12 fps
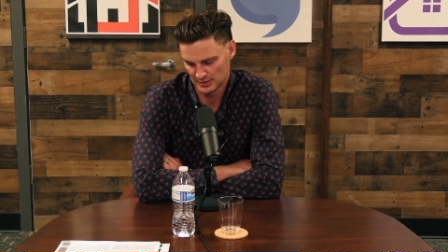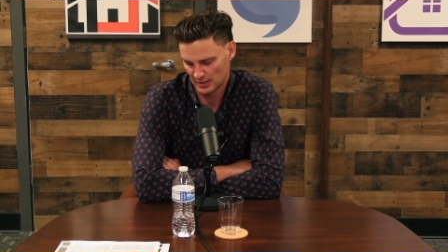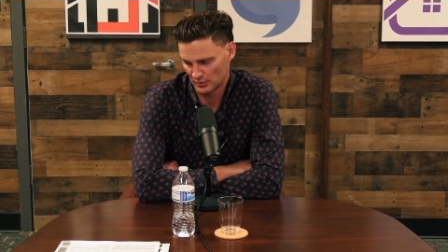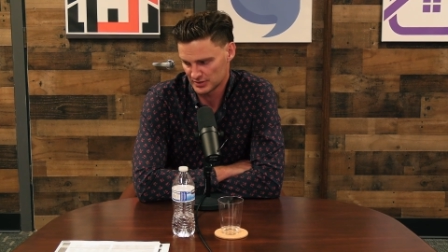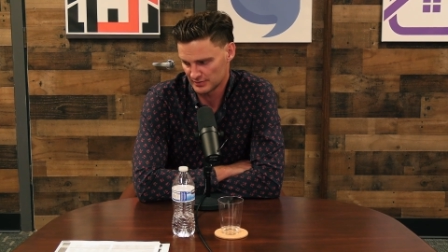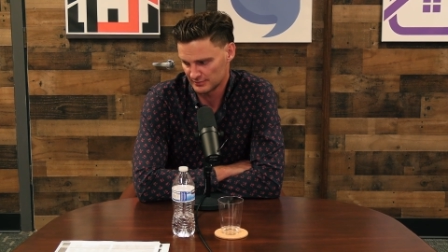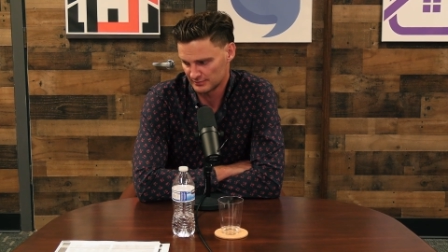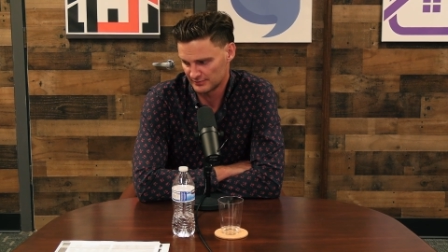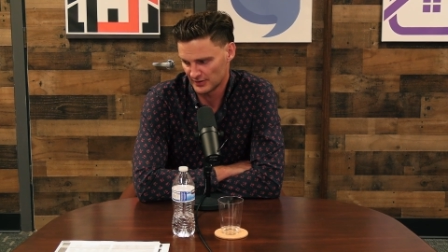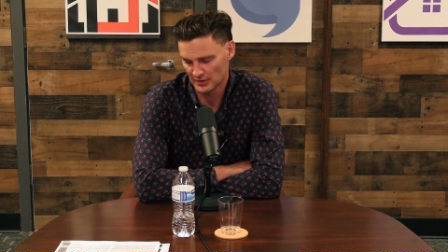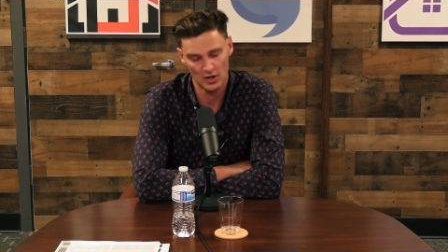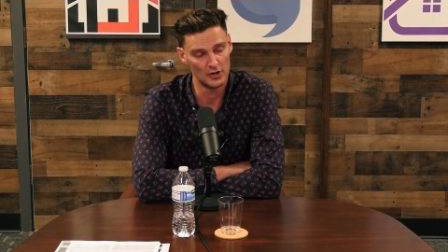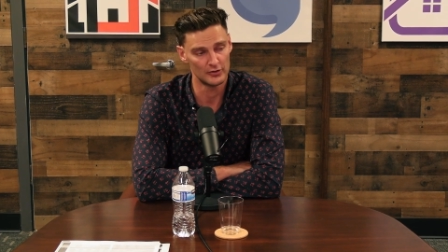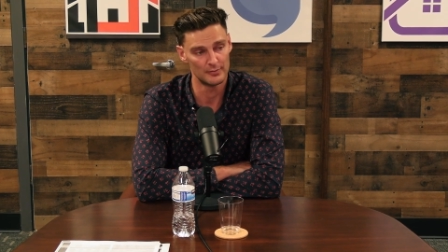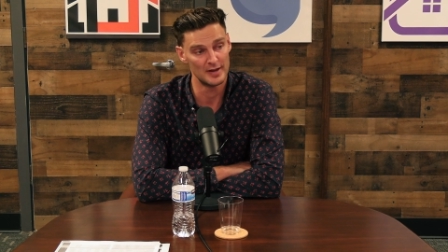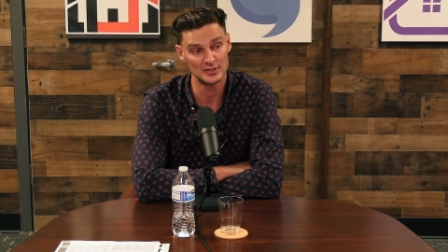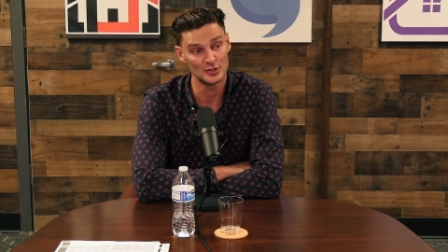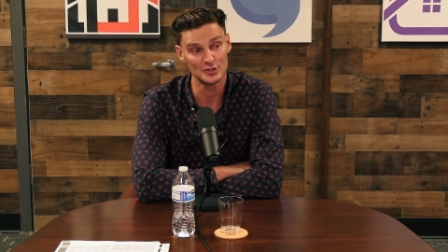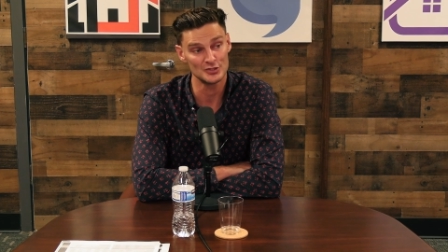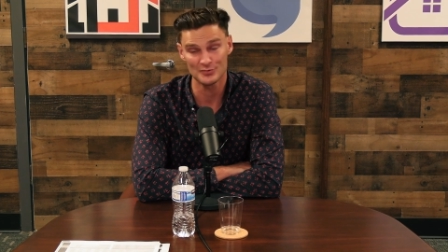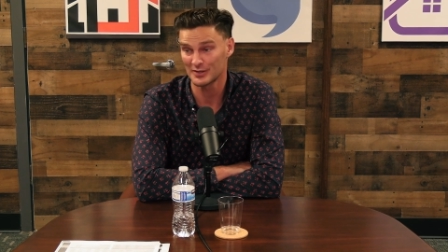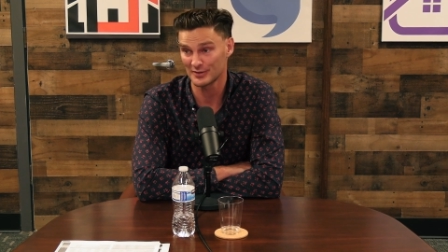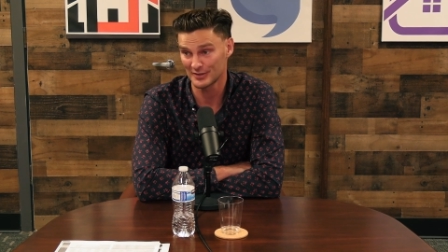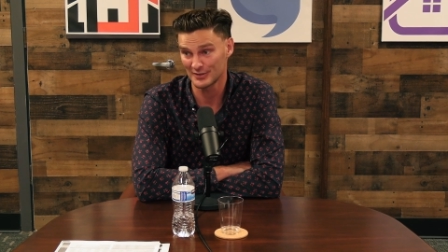I wasn't very hot on mentors.
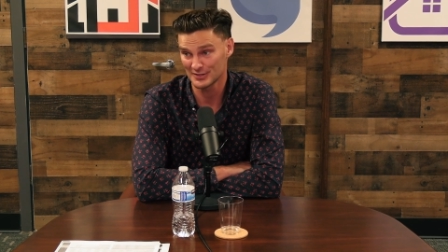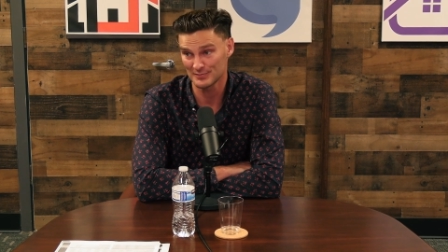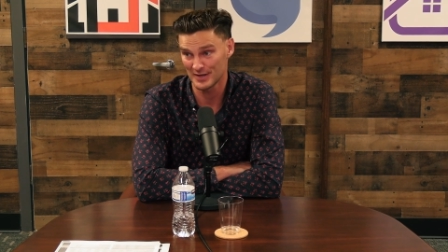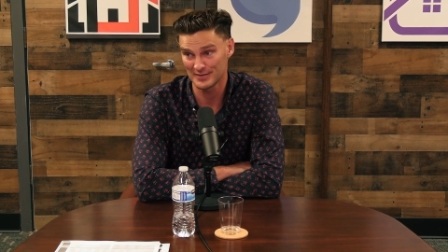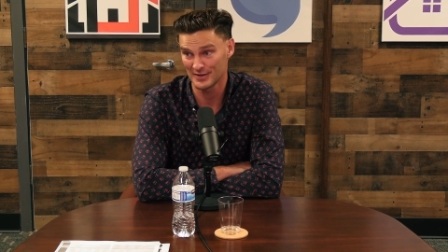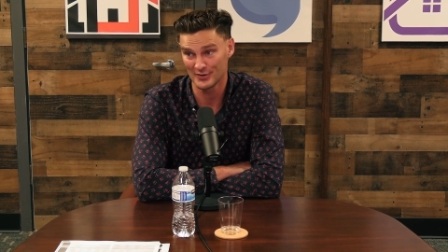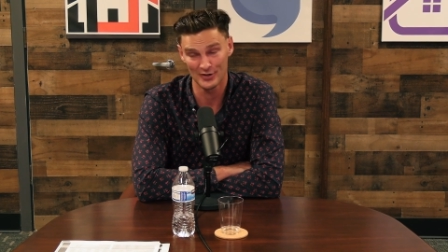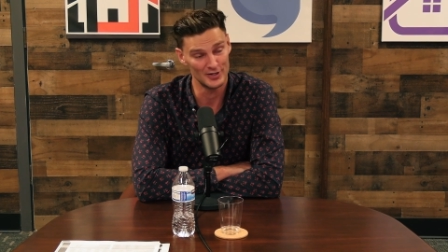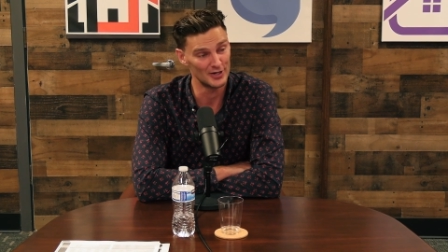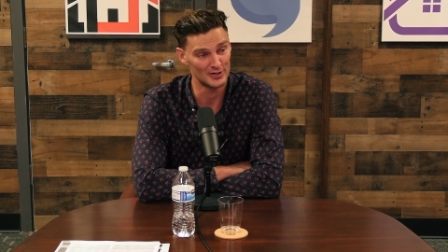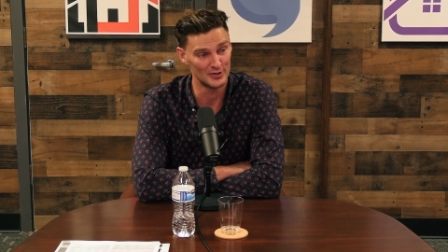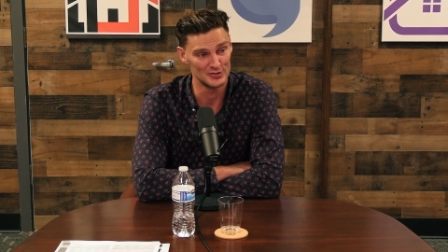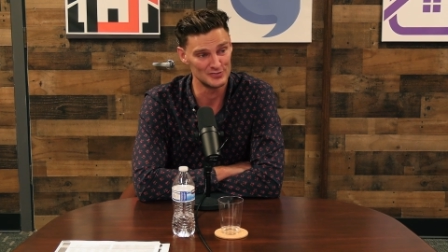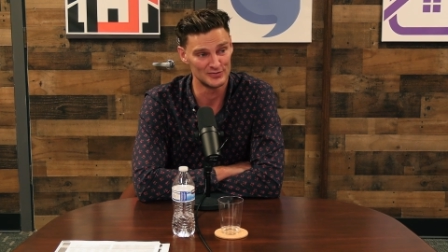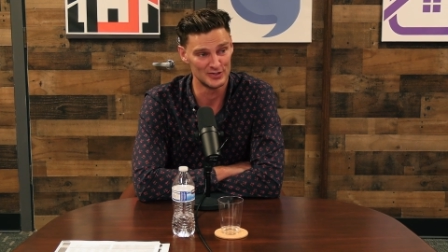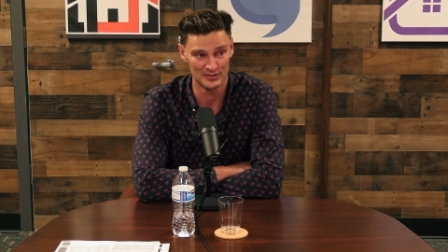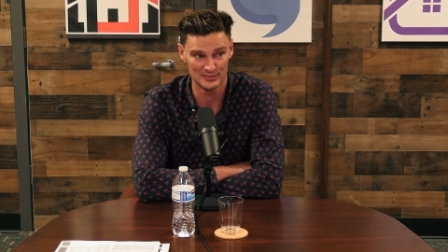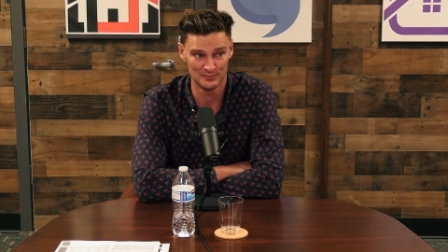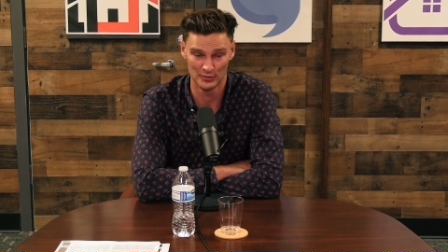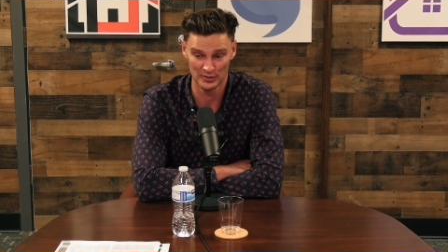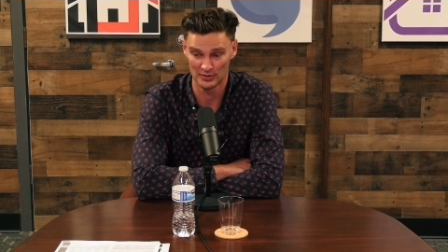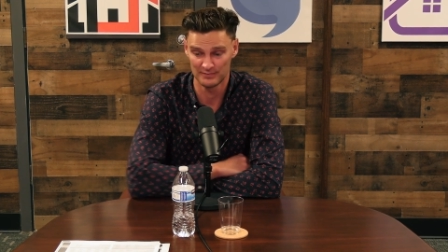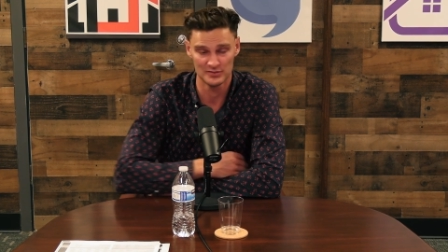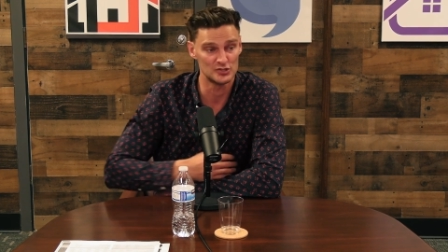I think I explained that earlier. Like I was put
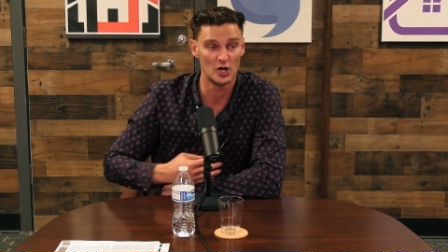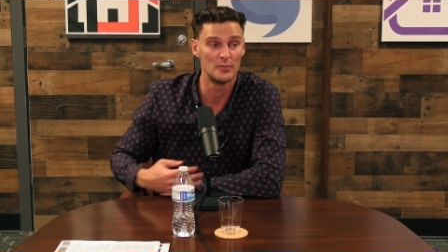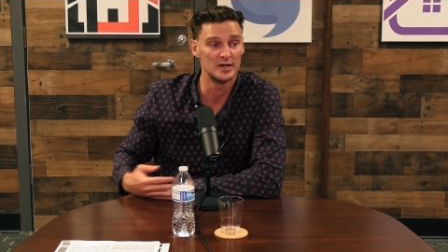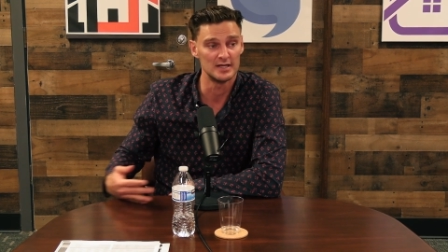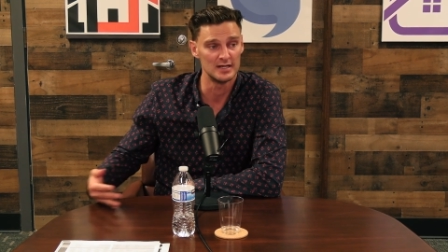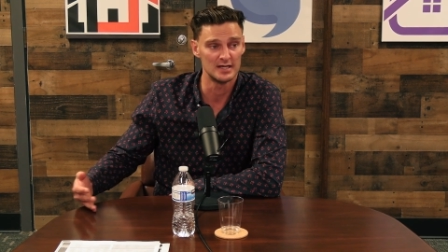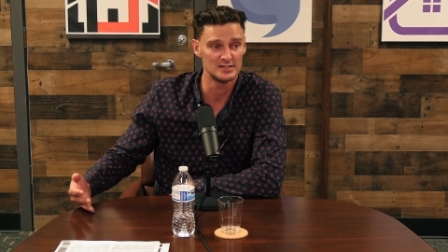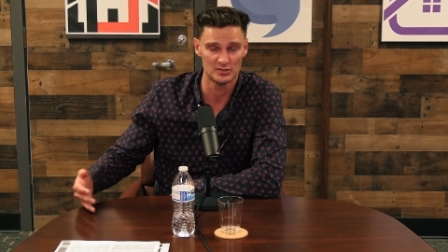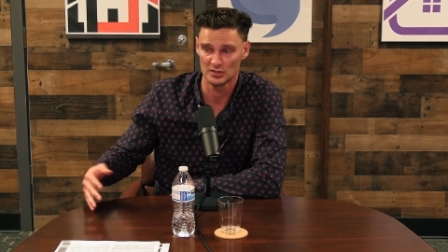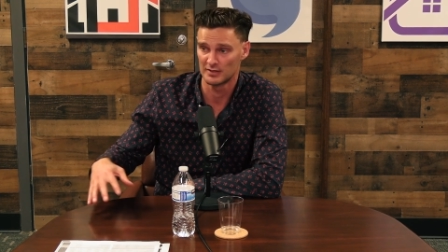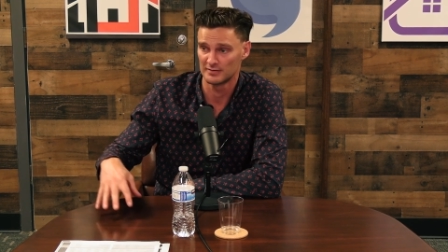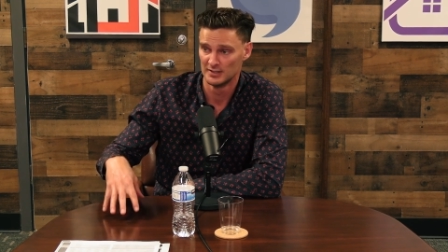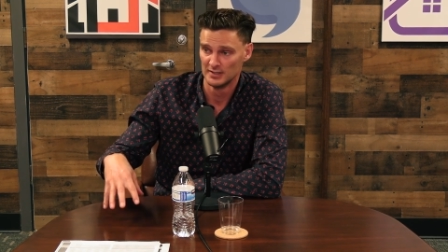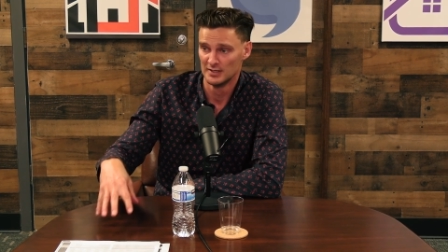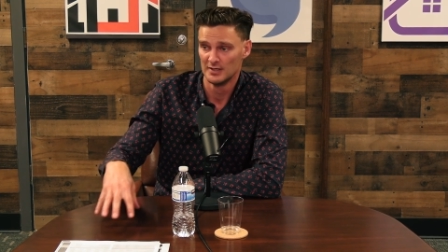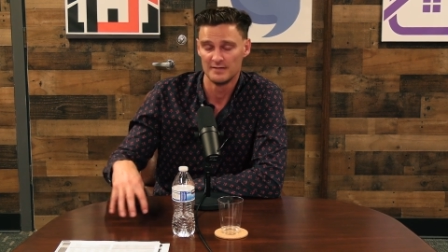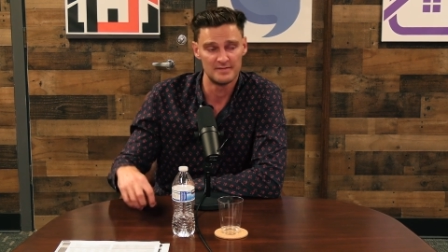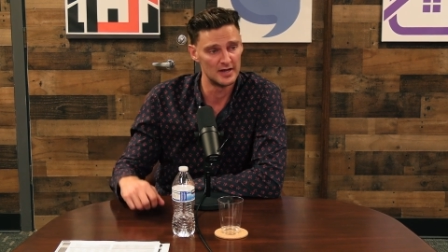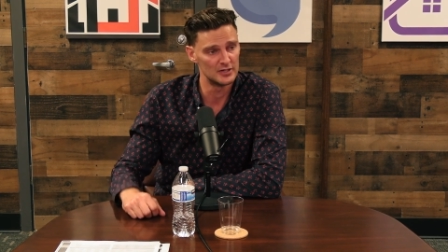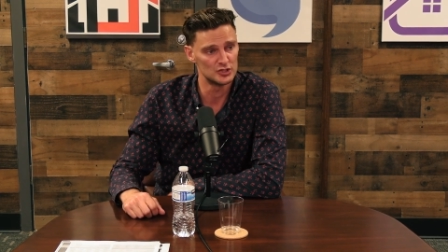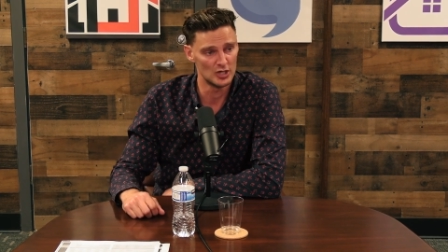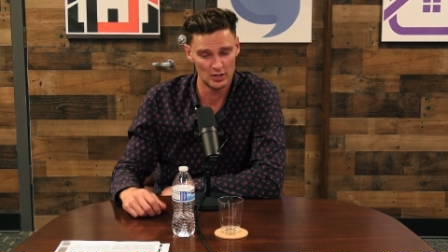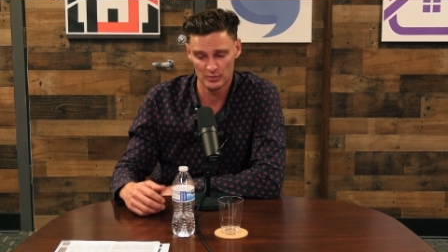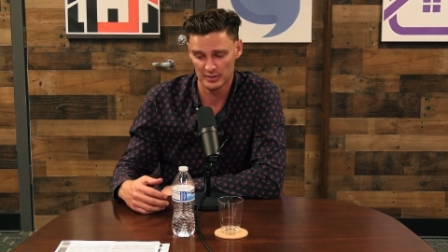it off for so many years until I found
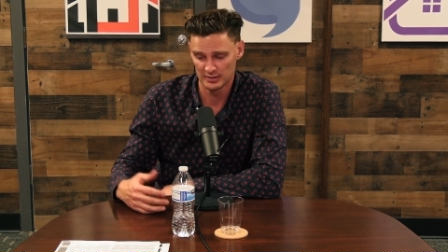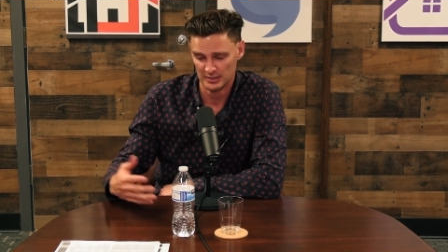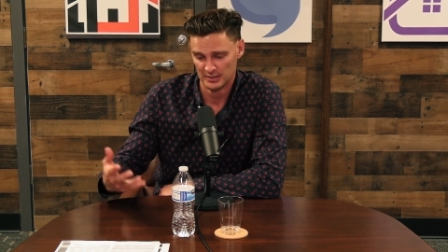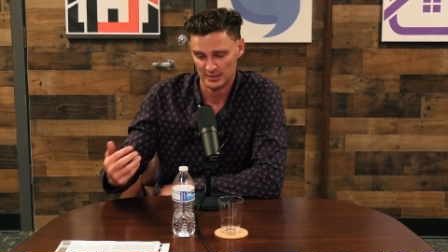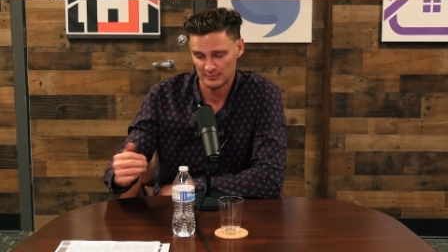Joe and